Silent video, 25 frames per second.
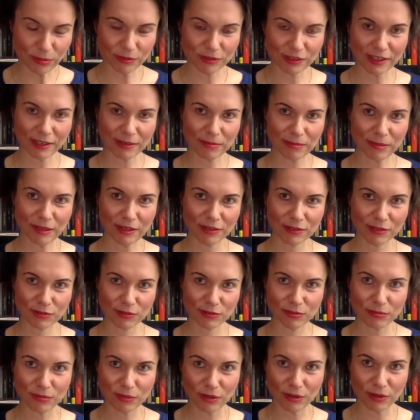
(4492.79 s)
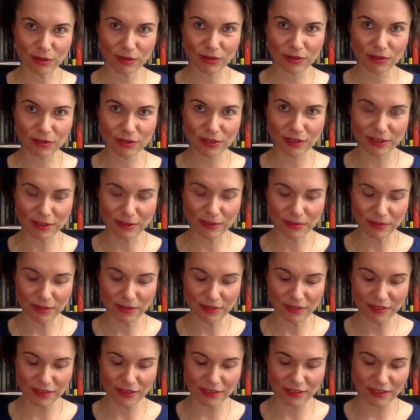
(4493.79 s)
take place tomorrow
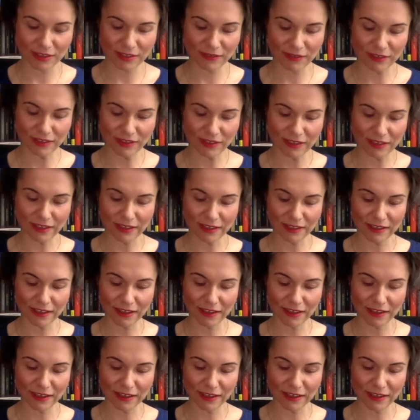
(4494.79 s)
in the evening,